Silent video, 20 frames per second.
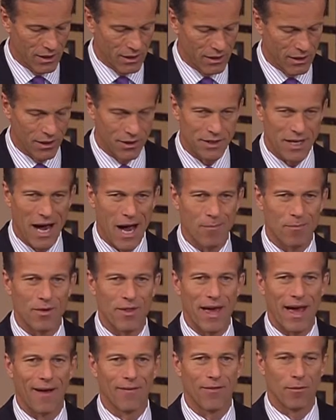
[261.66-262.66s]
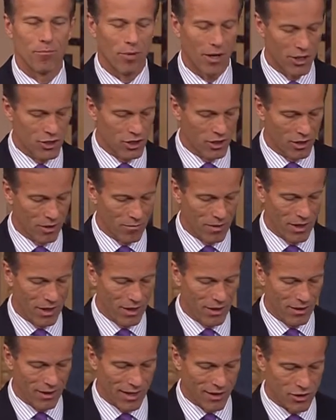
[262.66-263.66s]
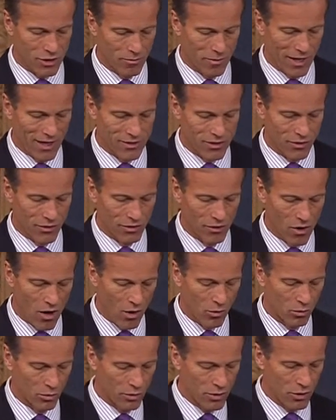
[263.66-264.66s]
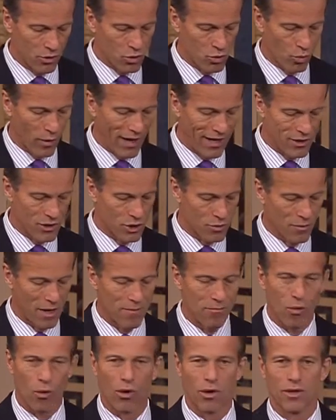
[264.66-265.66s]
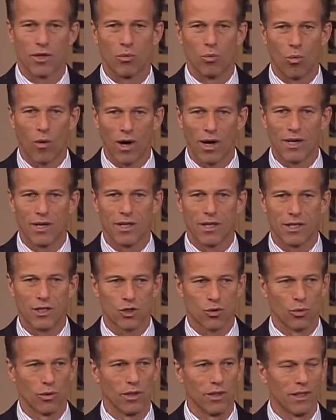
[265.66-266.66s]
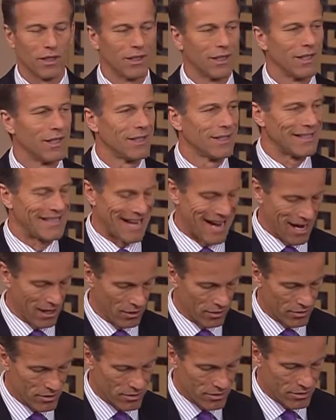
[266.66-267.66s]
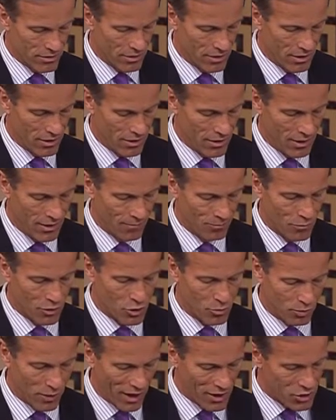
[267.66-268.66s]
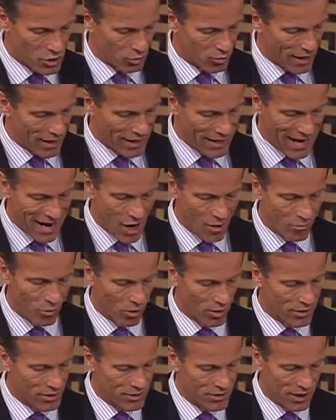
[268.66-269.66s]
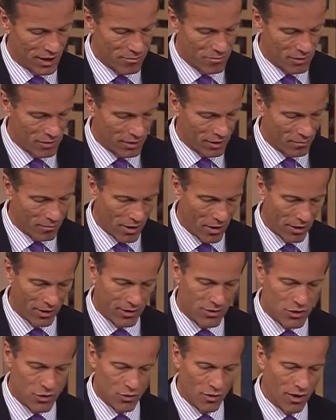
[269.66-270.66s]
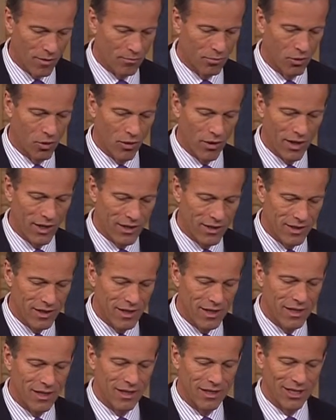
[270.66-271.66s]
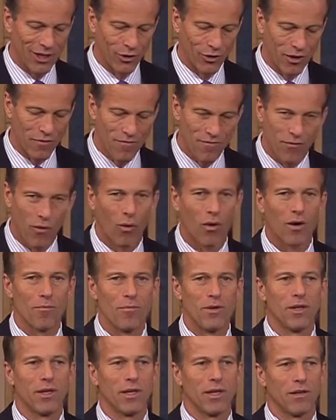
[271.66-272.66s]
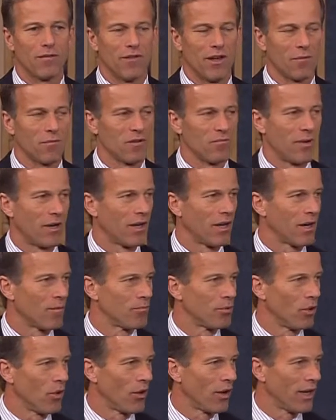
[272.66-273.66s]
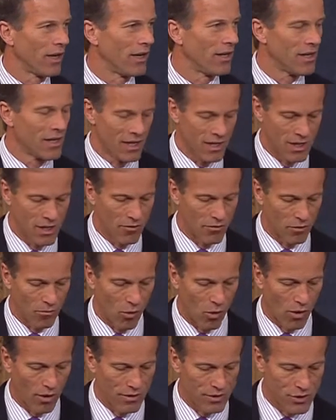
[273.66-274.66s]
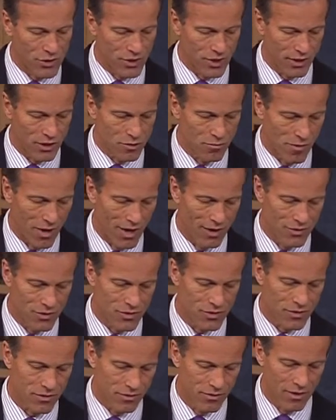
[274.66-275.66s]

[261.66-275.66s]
On top of that, the Budget Committee estimates that the law will reduce wages by more than $1 trillion. Mr. President, right now, more than 10 million Americans are unemployed. Nearly 4 million of them have been unemployed for more than 6 months.